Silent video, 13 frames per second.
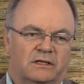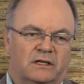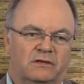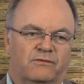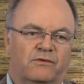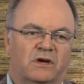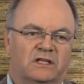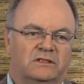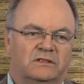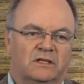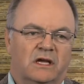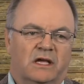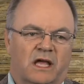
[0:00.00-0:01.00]
it
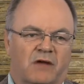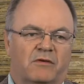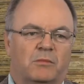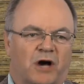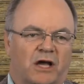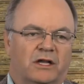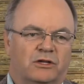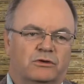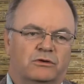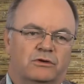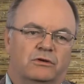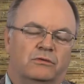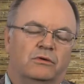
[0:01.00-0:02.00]
frees everybody to
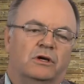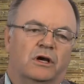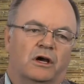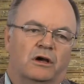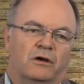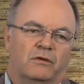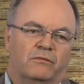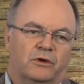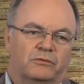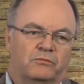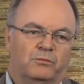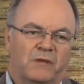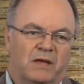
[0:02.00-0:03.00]
do uh, what
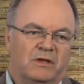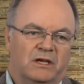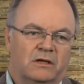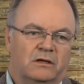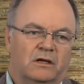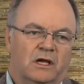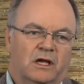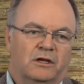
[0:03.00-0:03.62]
maybe the,